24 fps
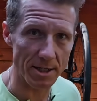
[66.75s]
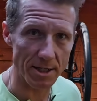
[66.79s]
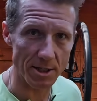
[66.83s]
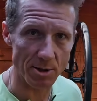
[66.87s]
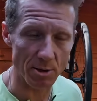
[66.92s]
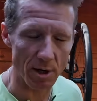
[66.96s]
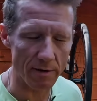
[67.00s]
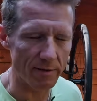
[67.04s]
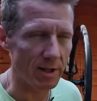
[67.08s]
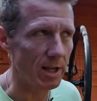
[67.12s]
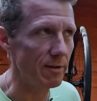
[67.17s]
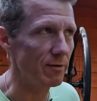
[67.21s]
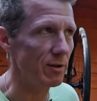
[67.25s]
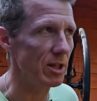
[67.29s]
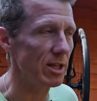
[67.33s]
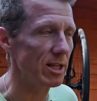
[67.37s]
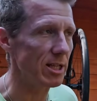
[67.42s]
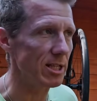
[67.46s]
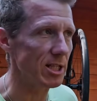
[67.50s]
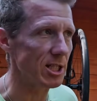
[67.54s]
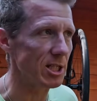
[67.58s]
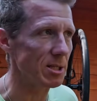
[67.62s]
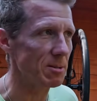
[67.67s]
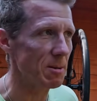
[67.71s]
So I've given
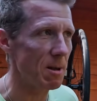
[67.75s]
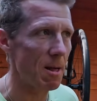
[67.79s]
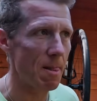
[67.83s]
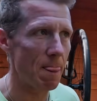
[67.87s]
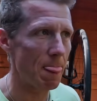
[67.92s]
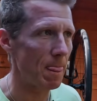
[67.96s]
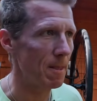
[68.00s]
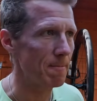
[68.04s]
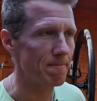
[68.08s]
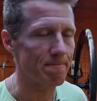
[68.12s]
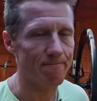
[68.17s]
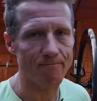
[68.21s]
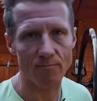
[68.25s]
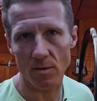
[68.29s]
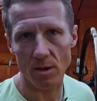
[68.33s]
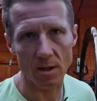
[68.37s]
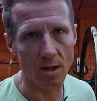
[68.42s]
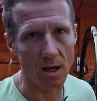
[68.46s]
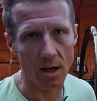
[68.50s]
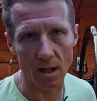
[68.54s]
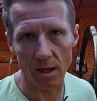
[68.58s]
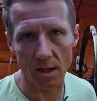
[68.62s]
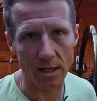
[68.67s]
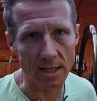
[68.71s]
these
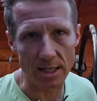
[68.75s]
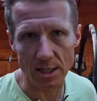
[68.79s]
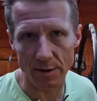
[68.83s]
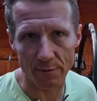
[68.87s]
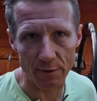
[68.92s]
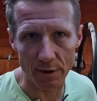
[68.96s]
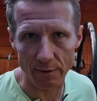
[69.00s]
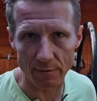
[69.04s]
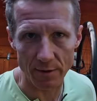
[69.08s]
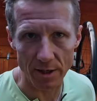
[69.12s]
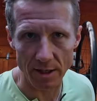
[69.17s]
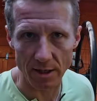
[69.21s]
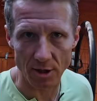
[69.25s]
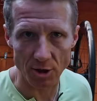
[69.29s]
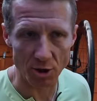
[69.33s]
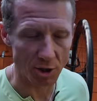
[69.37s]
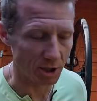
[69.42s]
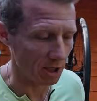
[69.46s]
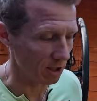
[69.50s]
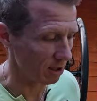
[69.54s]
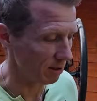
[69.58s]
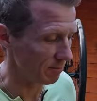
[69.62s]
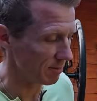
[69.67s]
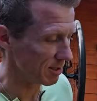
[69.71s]
at least 1,500
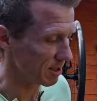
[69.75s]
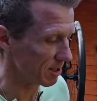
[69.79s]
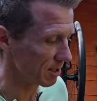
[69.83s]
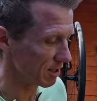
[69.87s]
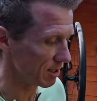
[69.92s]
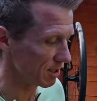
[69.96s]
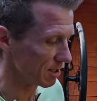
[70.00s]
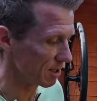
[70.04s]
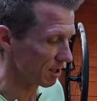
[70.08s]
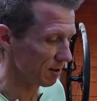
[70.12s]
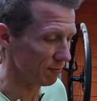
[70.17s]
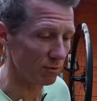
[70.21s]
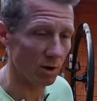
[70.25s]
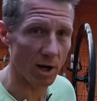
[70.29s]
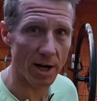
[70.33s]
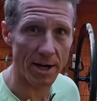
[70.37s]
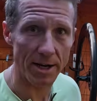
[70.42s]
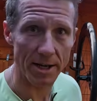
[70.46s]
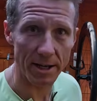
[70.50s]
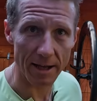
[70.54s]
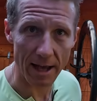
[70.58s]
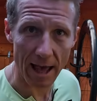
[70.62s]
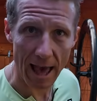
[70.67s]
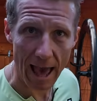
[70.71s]
kilometers of riding,